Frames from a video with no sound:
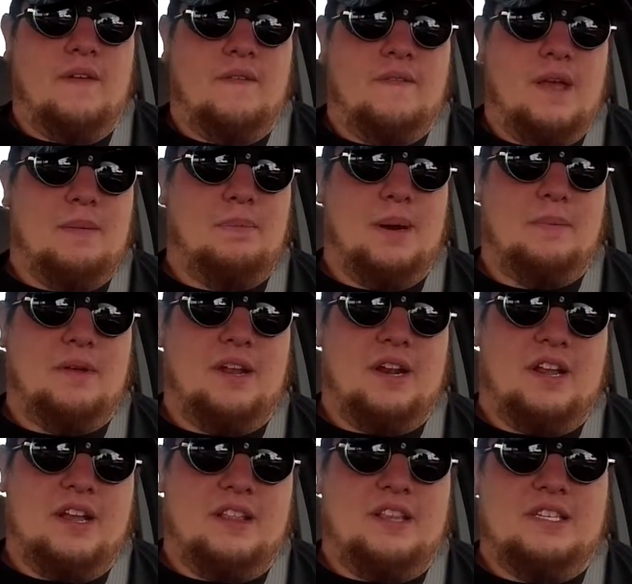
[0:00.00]
I'm probably going
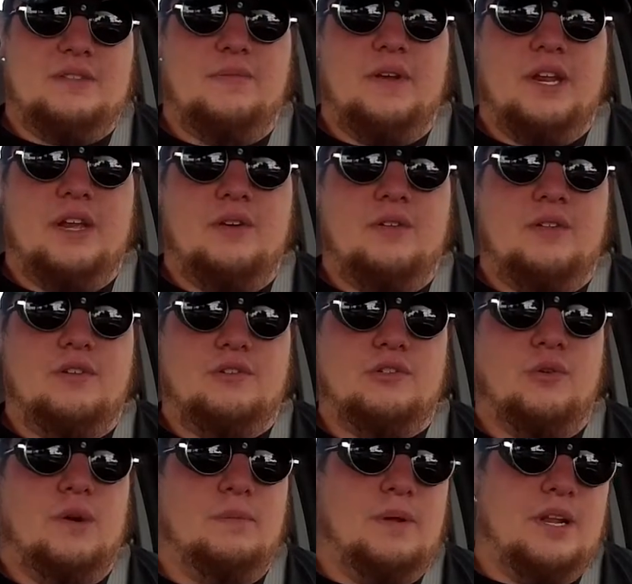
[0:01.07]
to cut this video a little
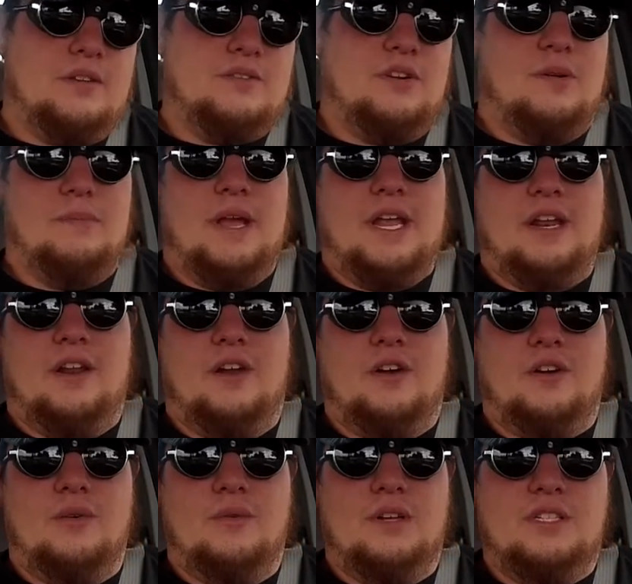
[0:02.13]
short, but I'll start making
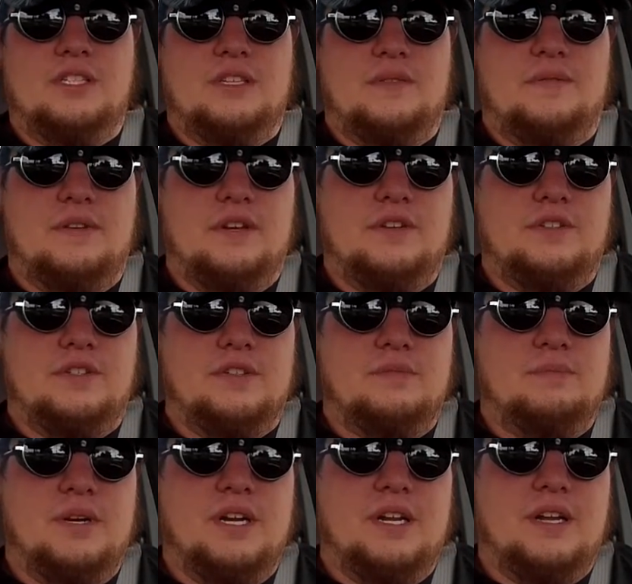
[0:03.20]
longer ones in the future.
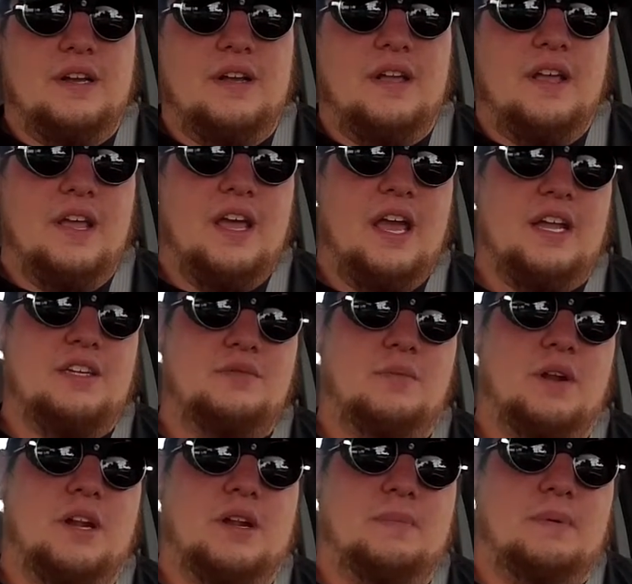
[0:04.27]
But yeah, I just
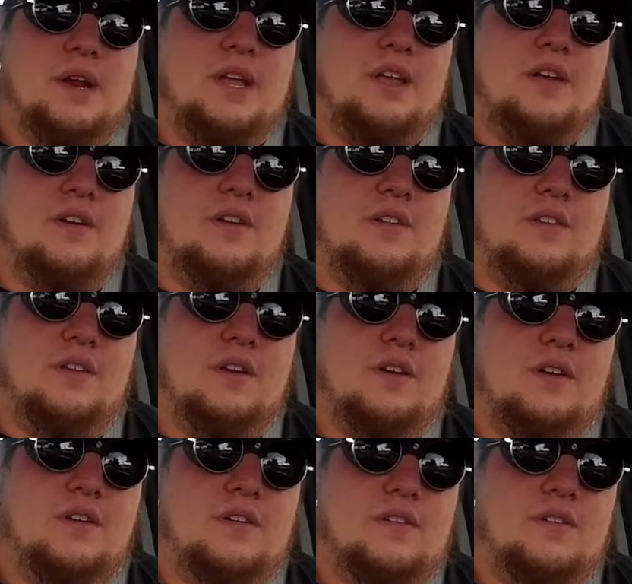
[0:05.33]
wanted to bring y'all
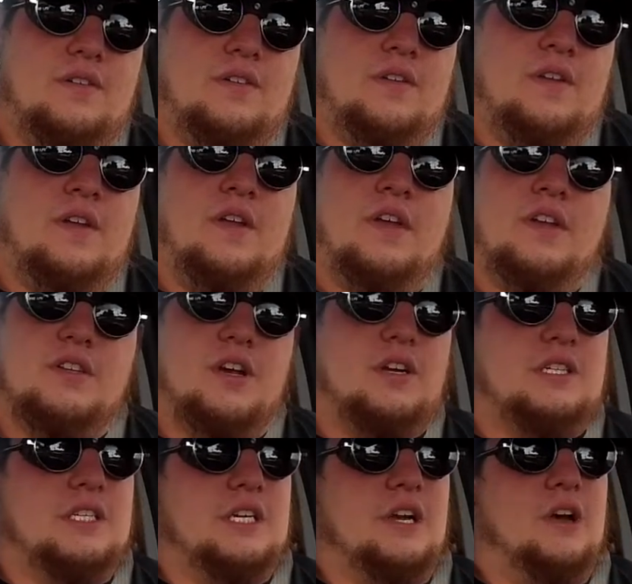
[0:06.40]
along,
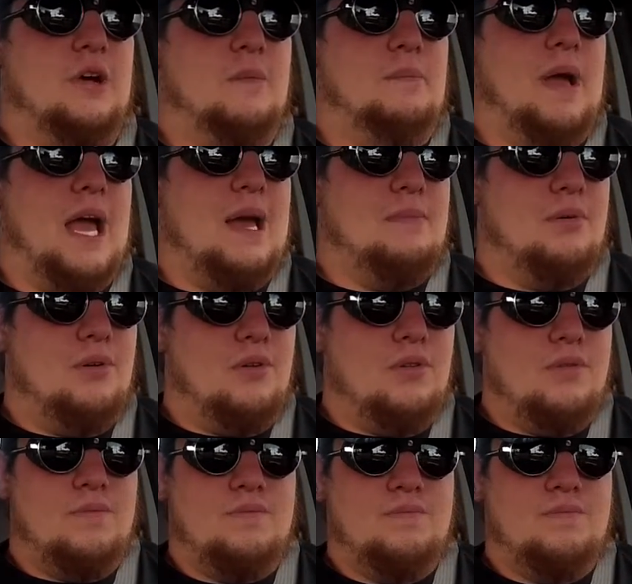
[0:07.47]
talk to y'all, babble